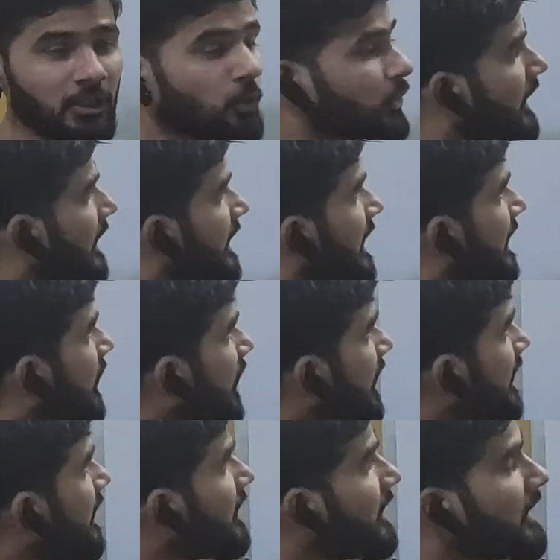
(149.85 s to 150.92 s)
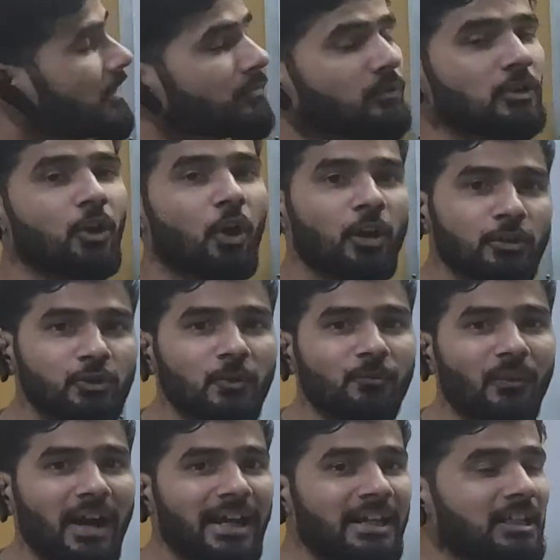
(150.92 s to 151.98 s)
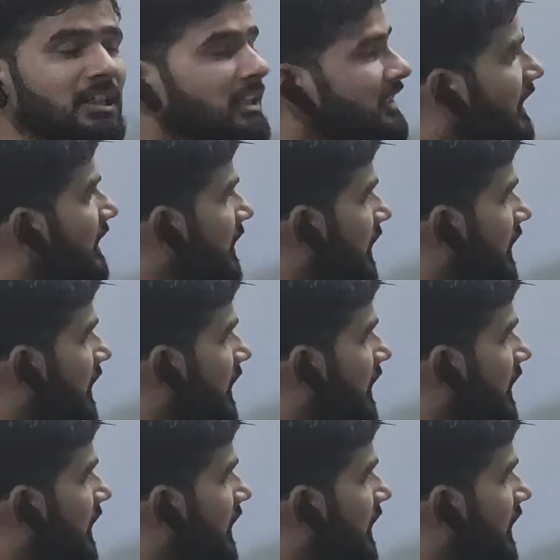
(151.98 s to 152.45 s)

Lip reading: Okay, now here we will also find a